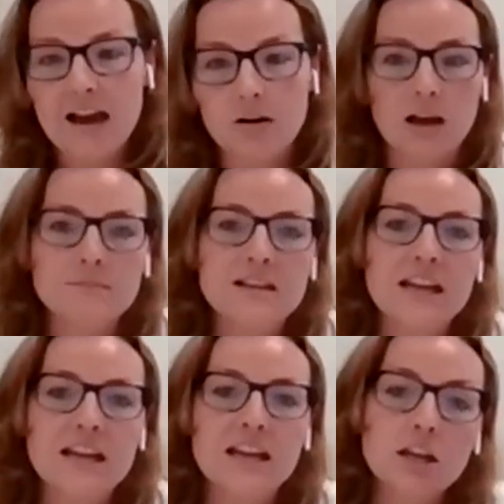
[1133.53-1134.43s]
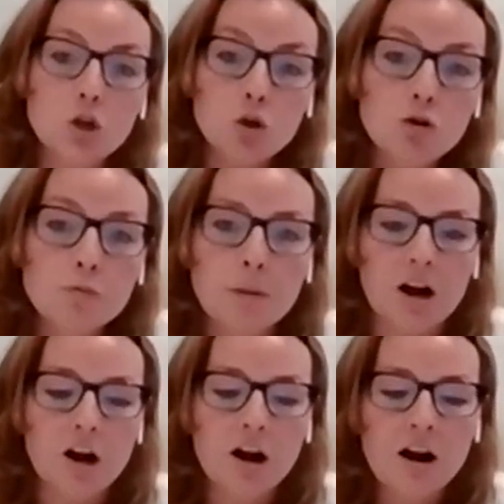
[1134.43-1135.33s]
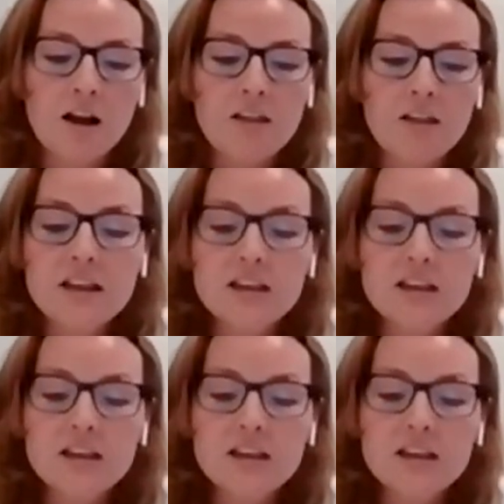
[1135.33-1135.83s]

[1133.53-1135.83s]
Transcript: takeout, I'm taking an Uber.